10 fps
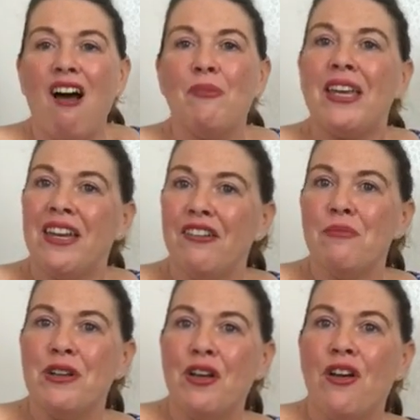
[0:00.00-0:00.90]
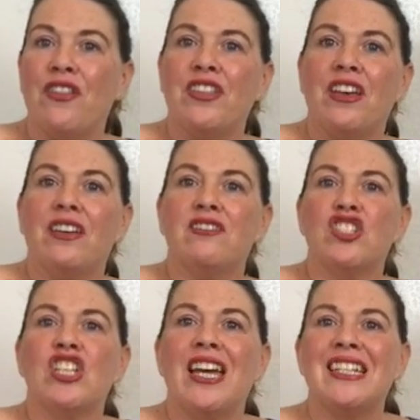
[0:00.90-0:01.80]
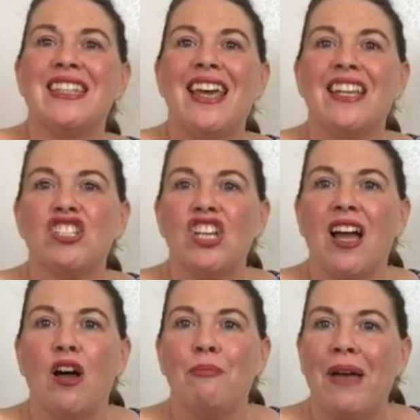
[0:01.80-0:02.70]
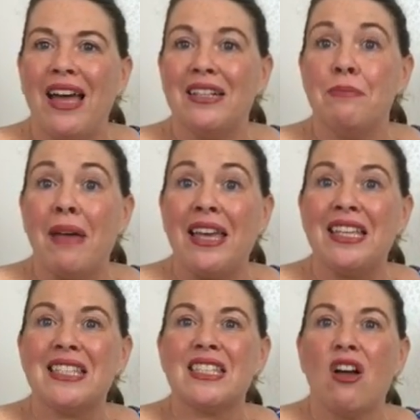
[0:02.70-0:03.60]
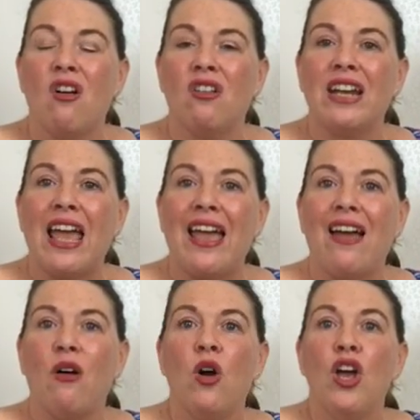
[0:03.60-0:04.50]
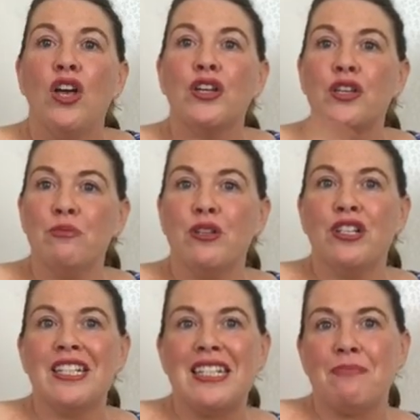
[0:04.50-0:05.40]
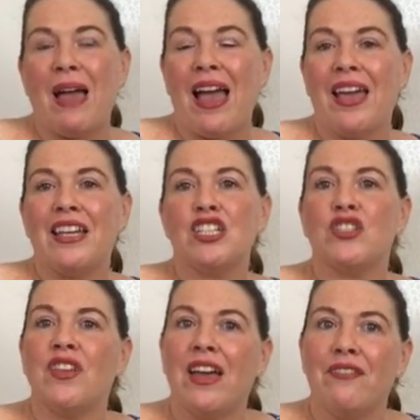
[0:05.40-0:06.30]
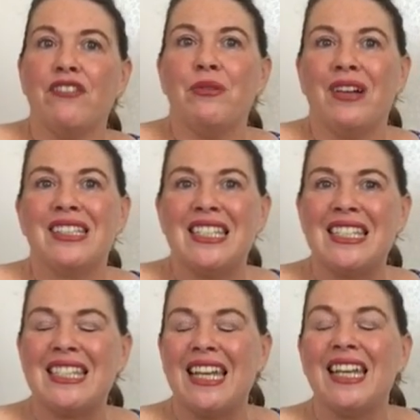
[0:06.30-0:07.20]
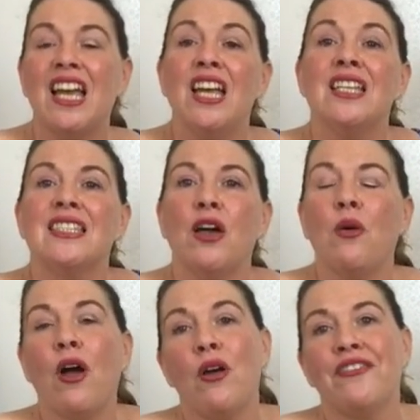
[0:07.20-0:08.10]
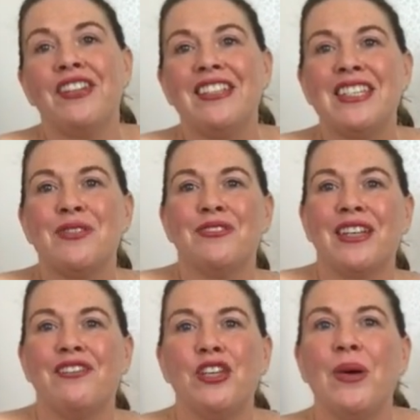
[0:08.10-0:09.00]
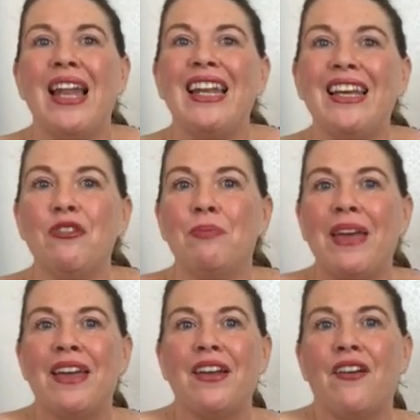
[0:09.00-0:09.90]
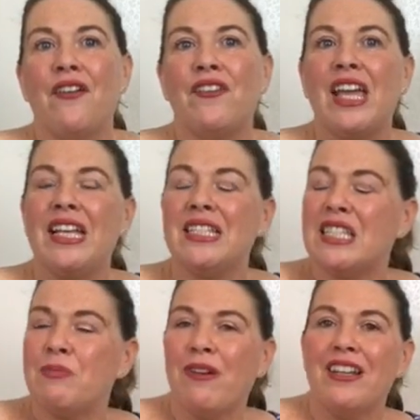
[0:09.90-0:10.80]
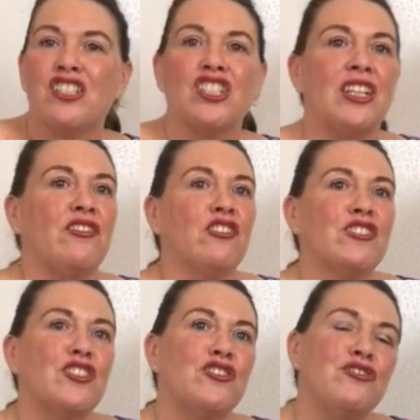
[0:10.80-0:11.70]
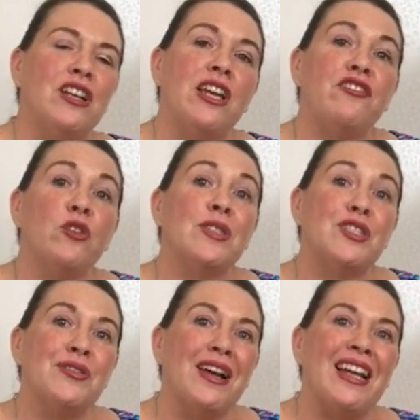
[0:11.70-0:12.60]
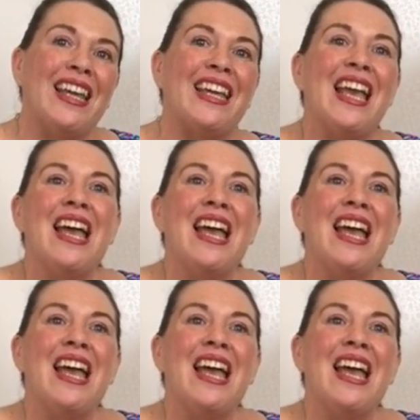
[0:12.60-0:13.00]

here at Minerva that have shared their charm pattern makes on our community page for everyone to see. So hopefully this will give you a little bit of inspiration if you're struggling